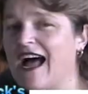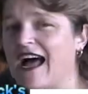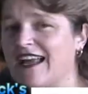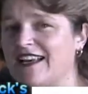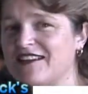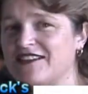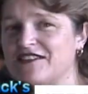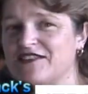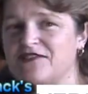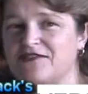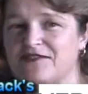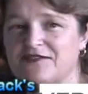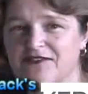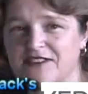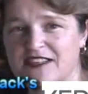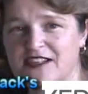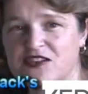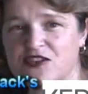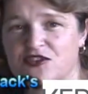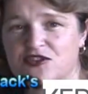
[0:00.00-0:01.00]
Ice
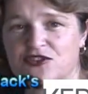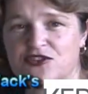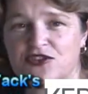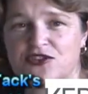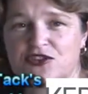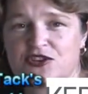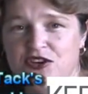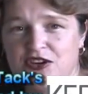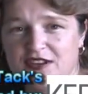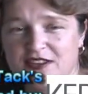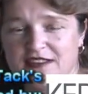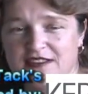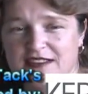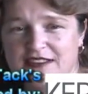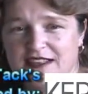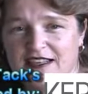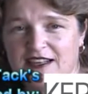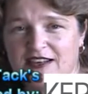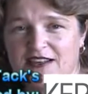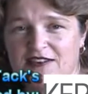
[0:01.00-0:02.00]
Fill Shirt
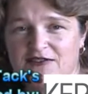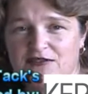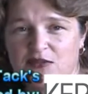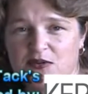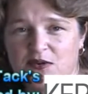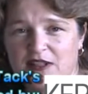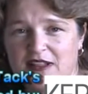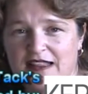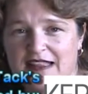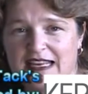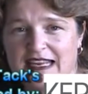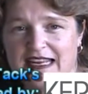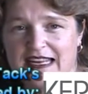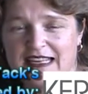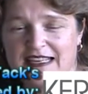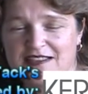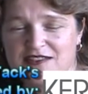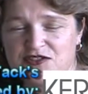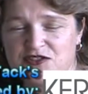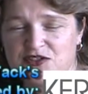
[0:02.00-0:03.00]
for the
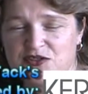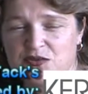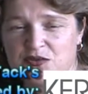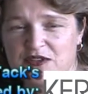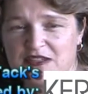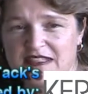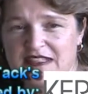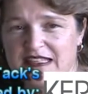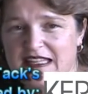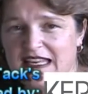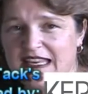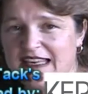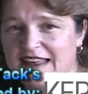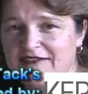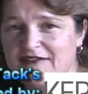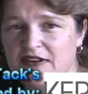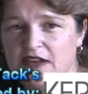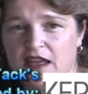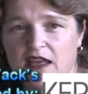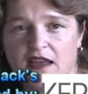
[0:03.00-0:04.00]
ladies, short
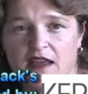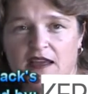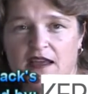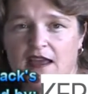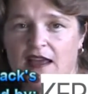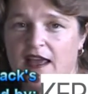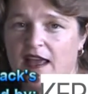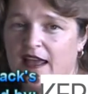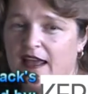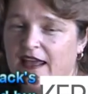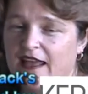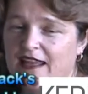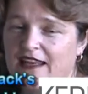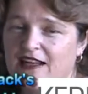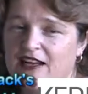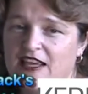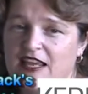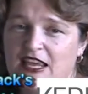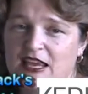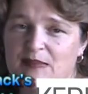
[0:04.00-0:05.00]
sleeve, and
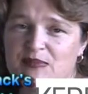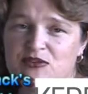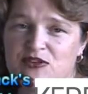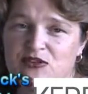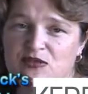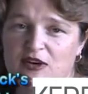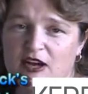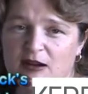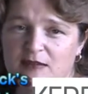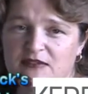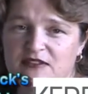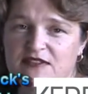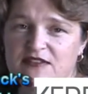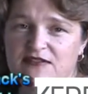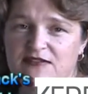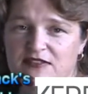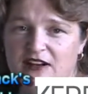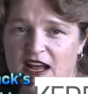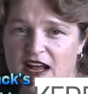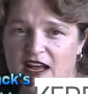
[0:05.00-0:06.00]
it keeps you up to
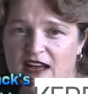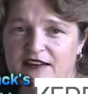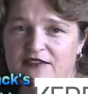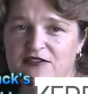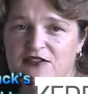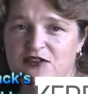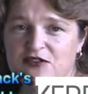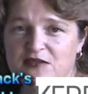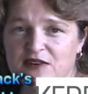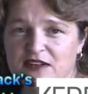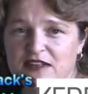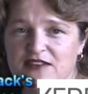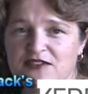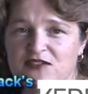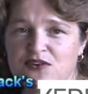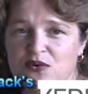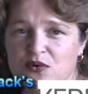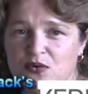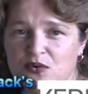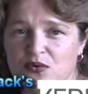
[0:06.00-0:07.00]
5 degrees
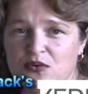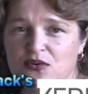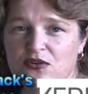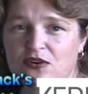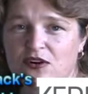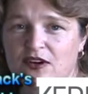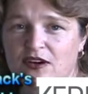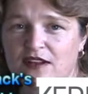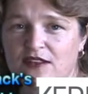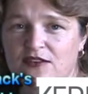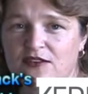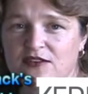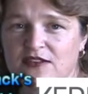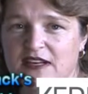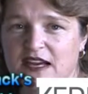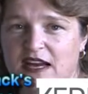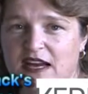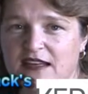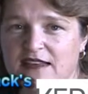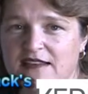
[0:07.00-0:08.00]
cooler on those
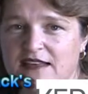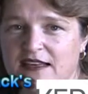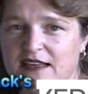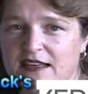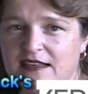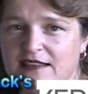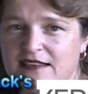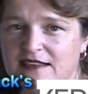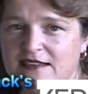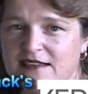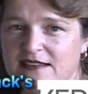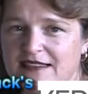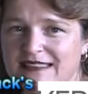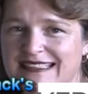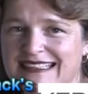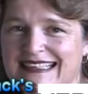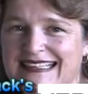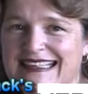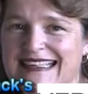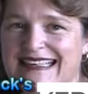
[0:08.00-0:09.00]
hot days.
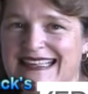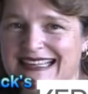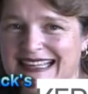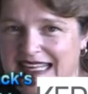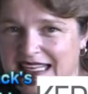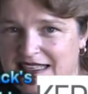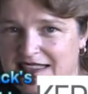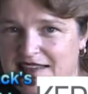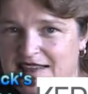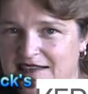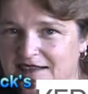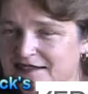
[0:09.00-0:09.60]
Neat.